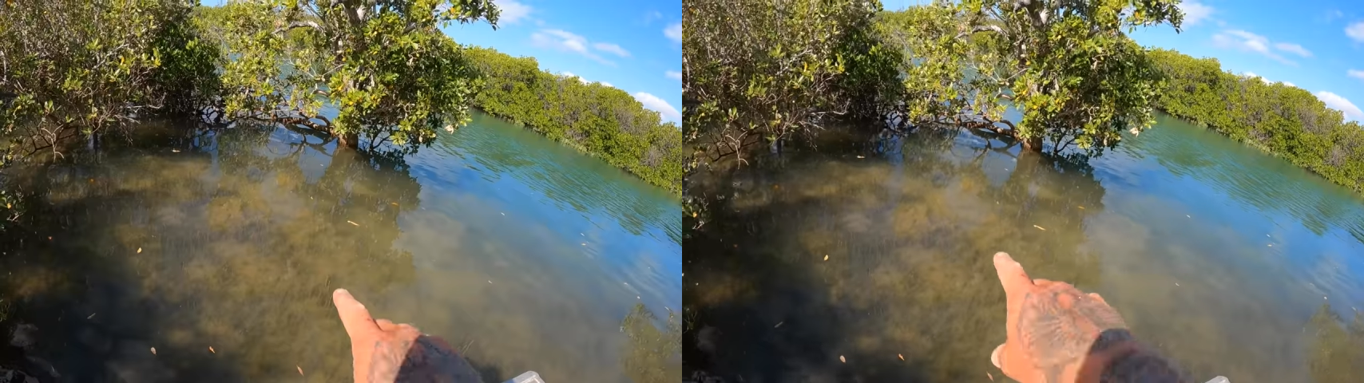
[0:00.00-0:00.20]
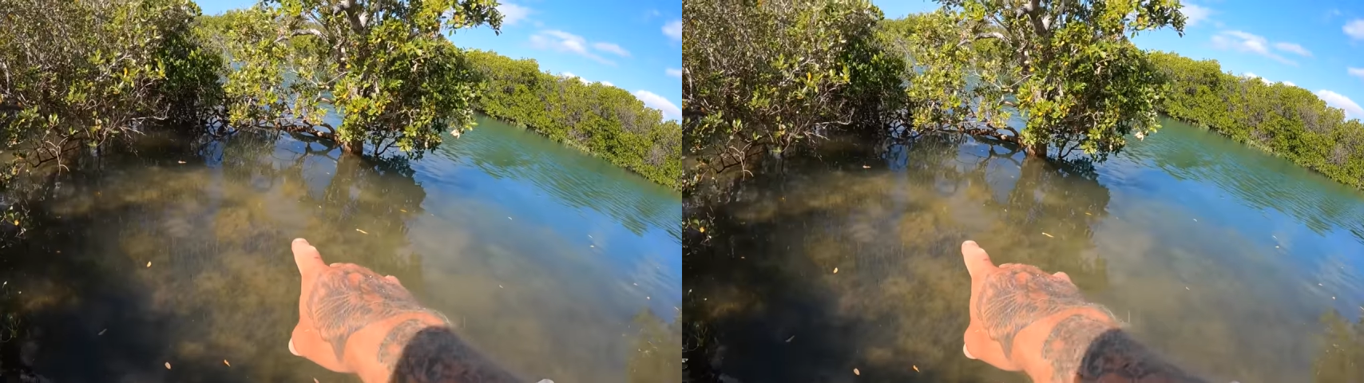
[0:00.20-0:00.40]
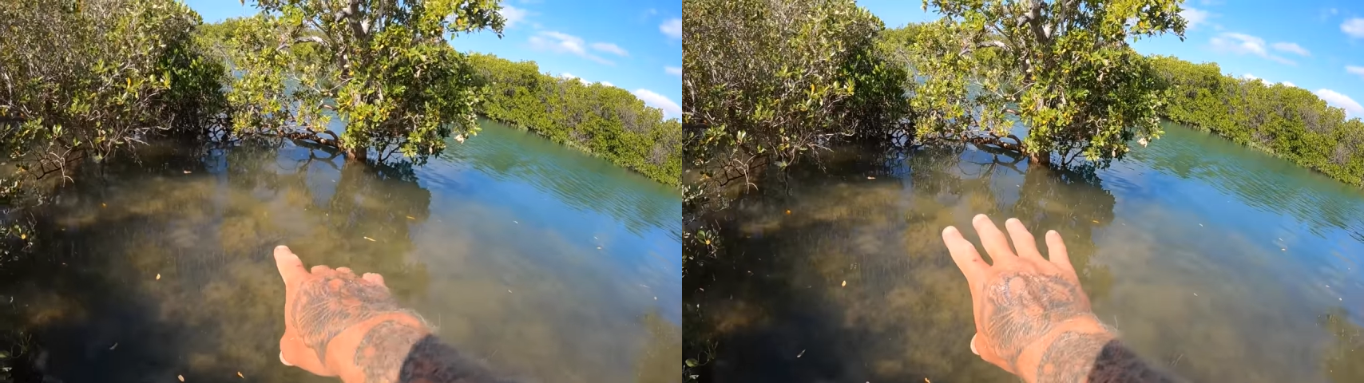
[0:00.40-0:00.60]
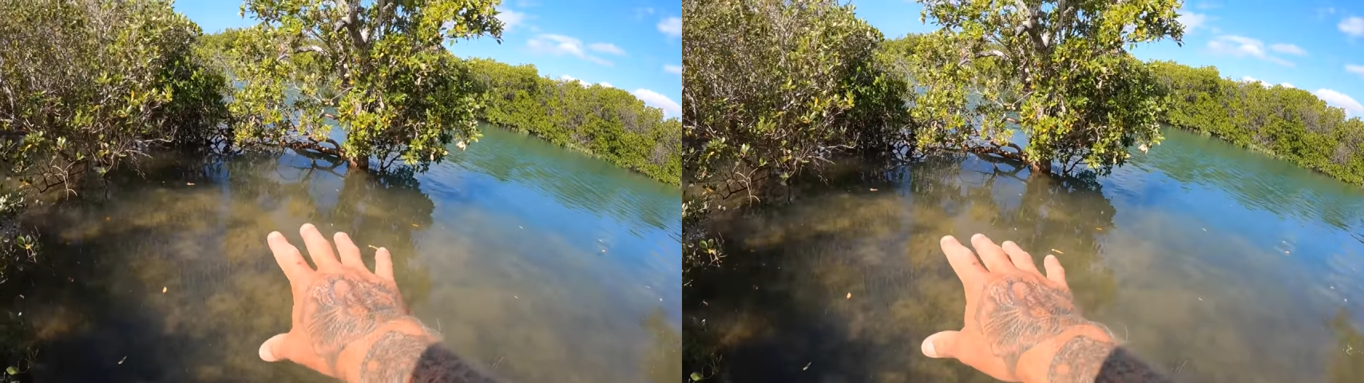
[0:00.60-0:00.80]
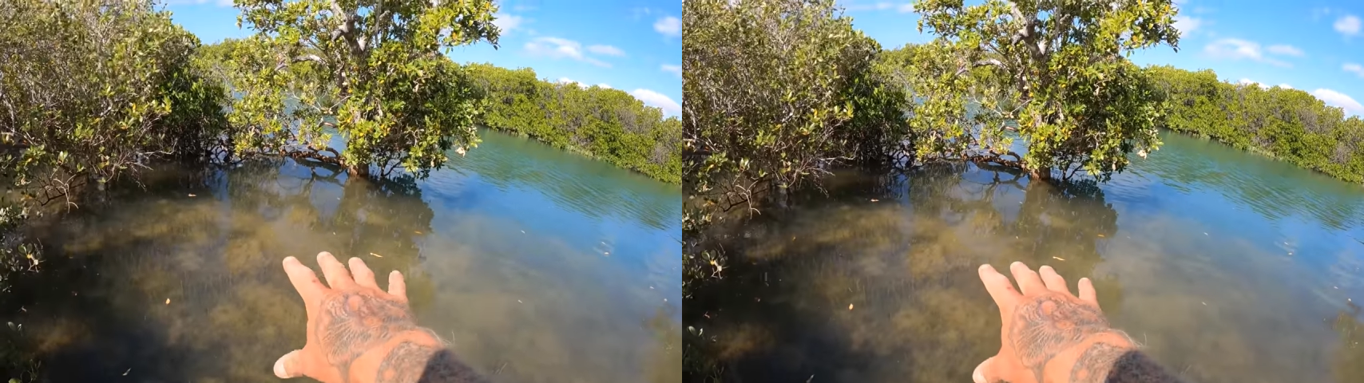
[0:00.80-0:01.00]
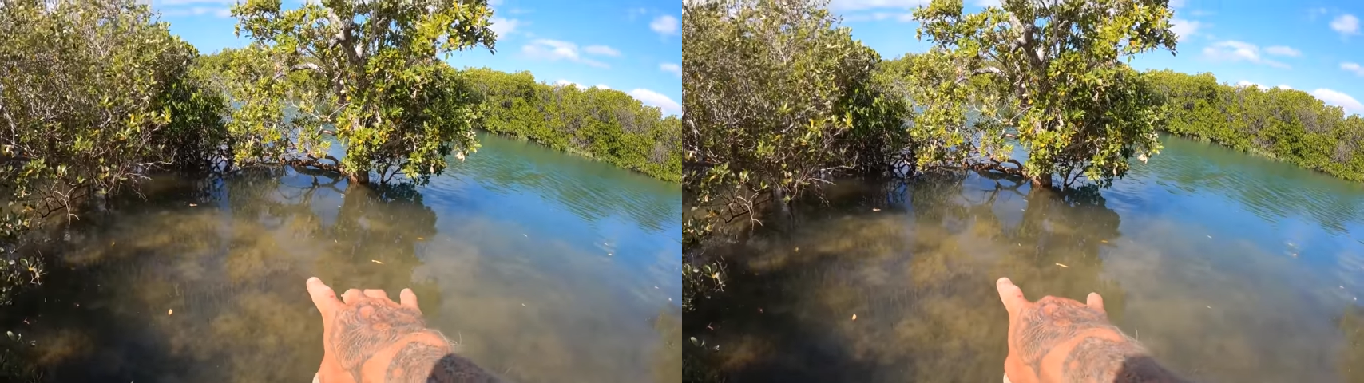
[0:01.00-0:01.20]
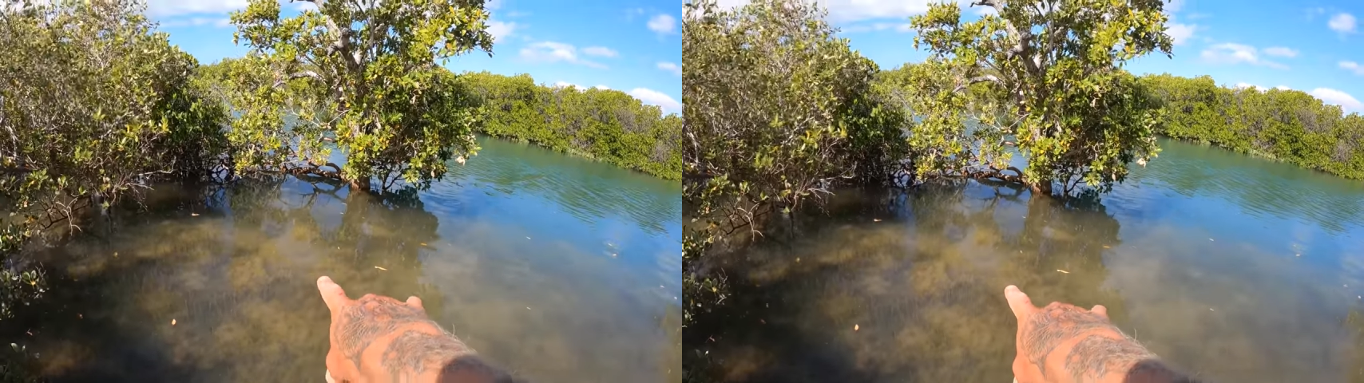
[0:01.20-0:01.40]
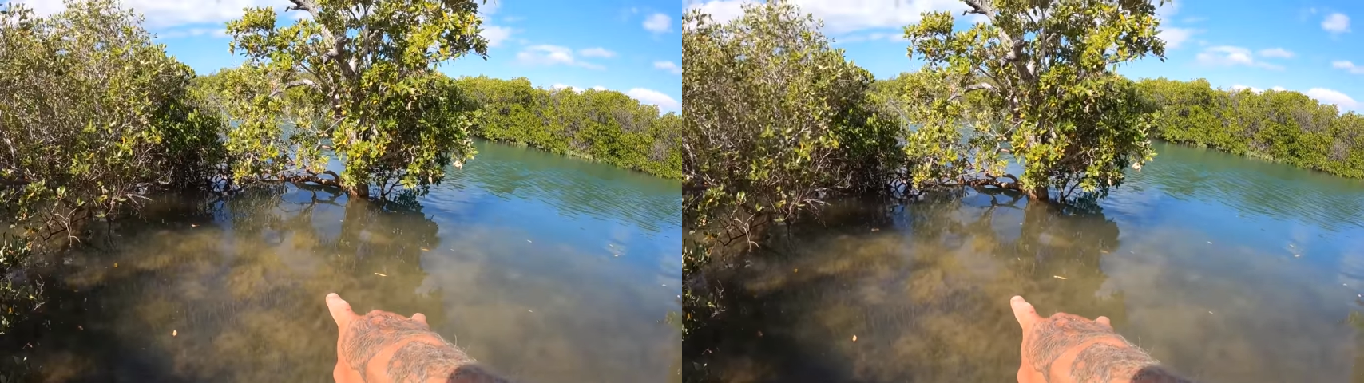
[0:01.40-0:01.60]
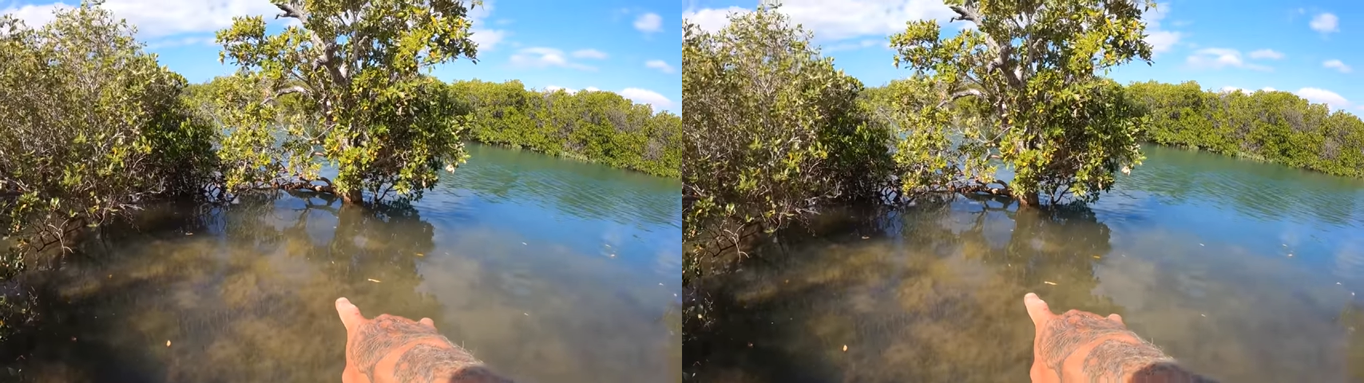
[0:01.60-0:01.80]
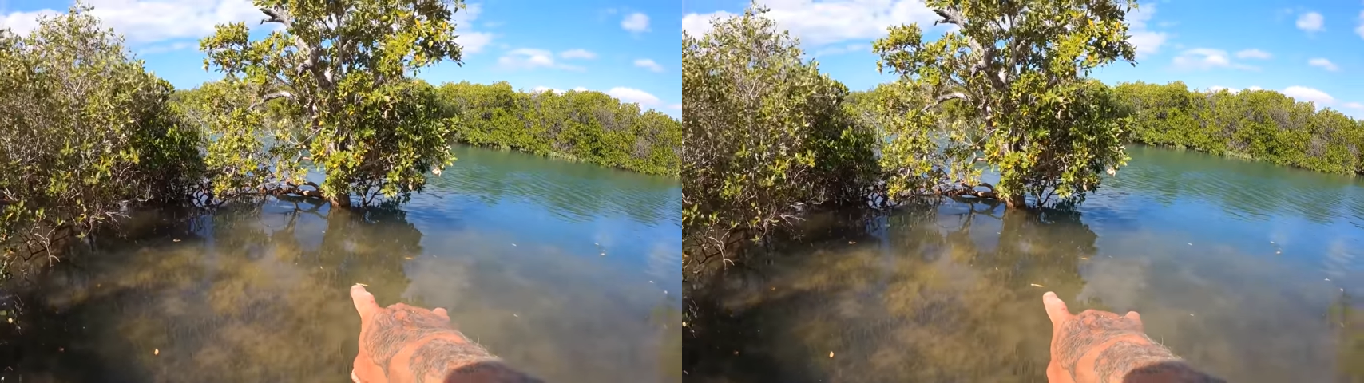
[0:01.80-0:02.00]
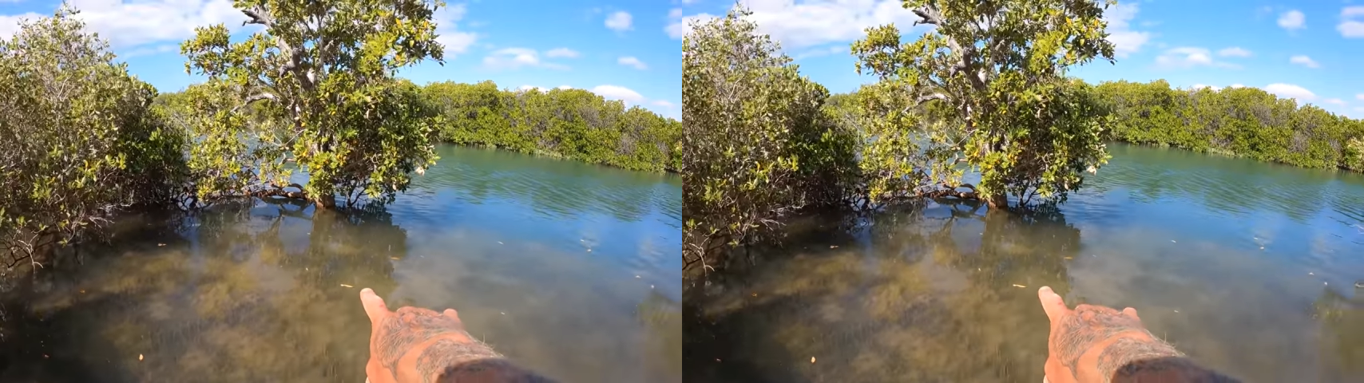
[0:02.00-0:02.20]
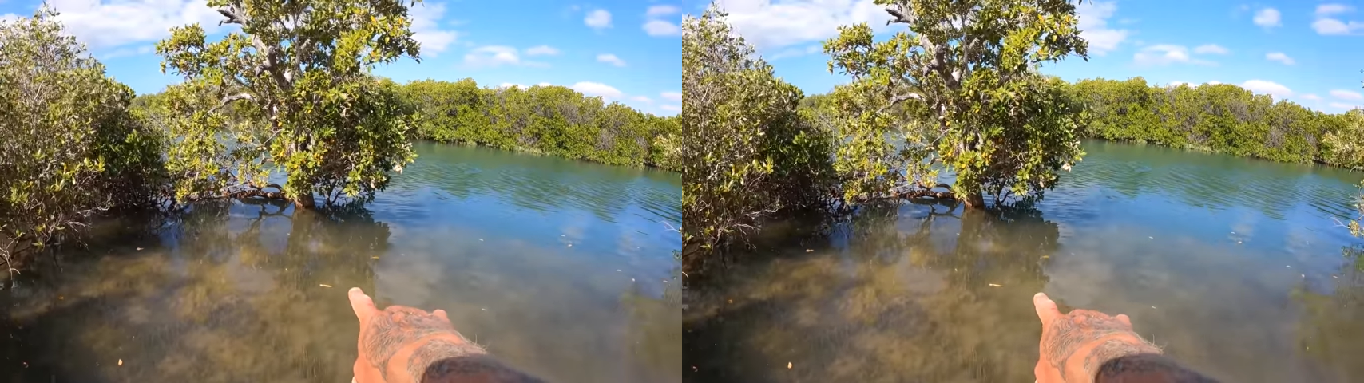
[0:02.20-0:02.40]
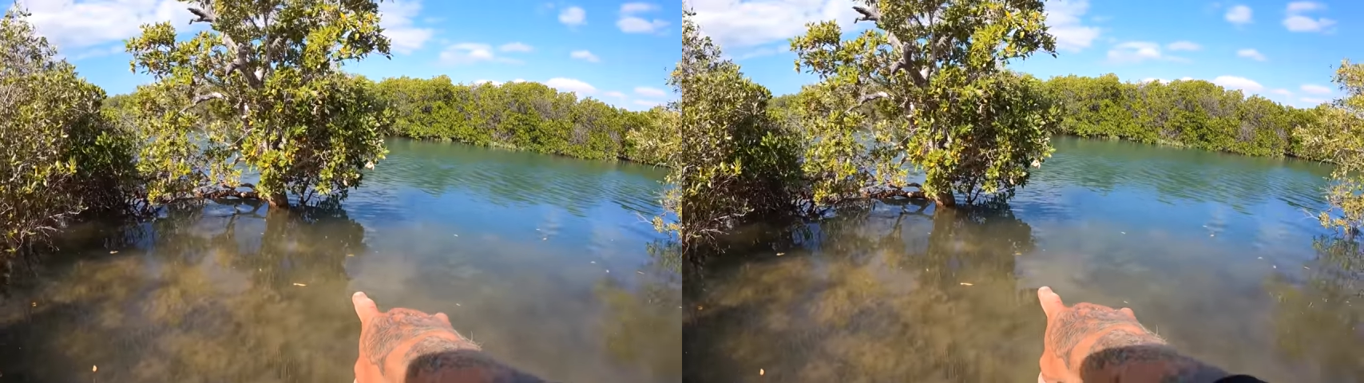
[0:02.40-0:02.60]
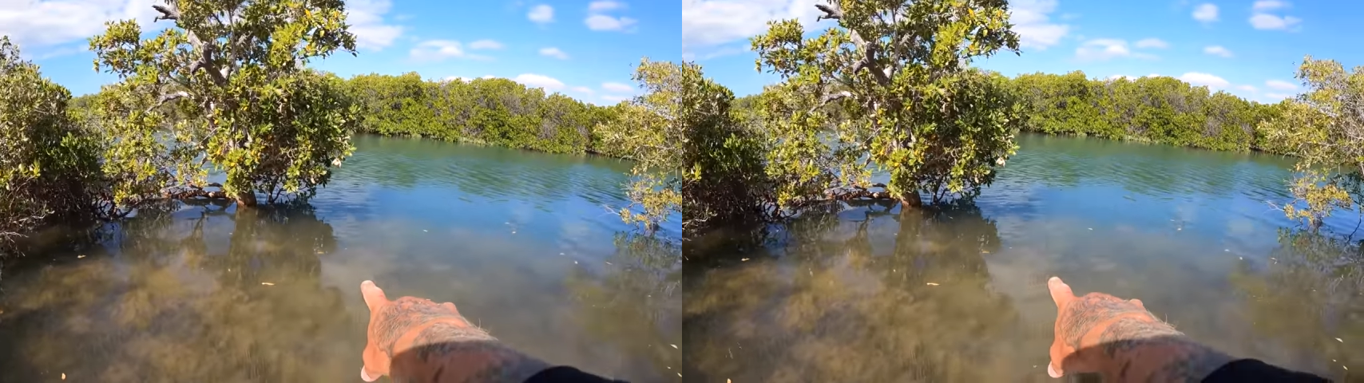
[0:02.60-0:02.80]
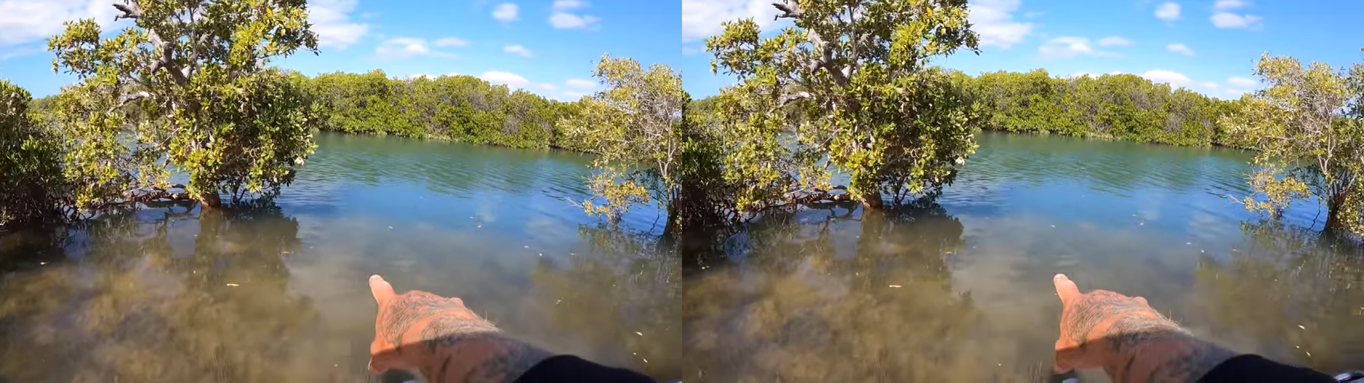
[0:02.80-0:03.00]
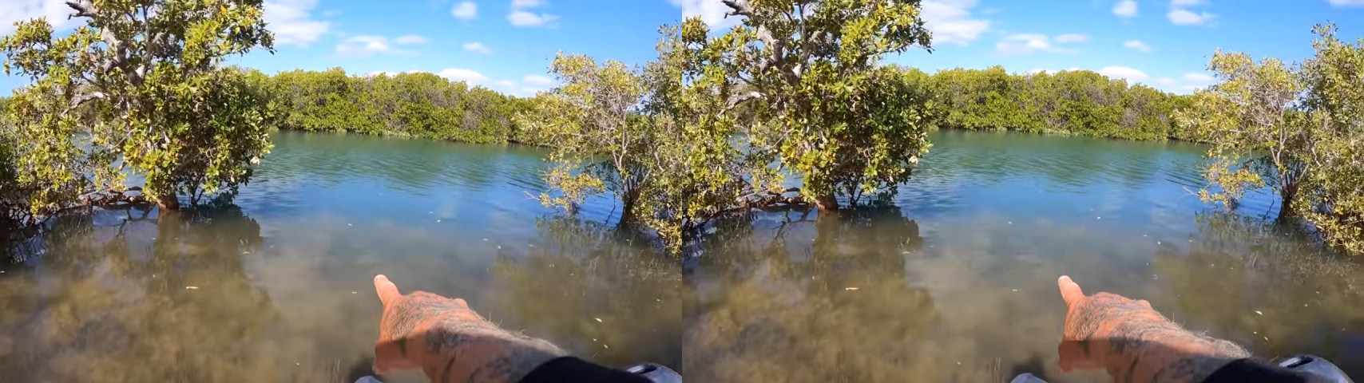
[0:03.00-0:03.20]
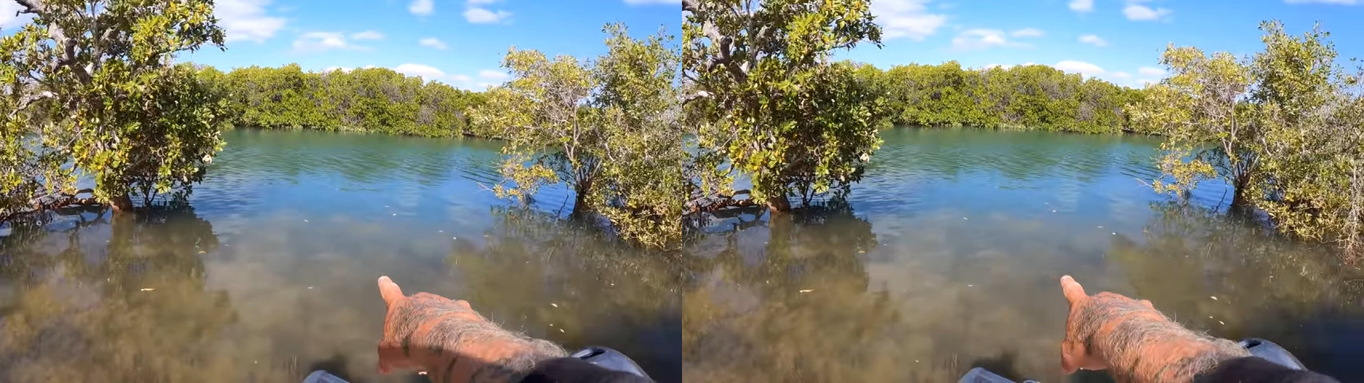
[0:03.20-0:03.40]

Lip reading: [unreadable: no face in view]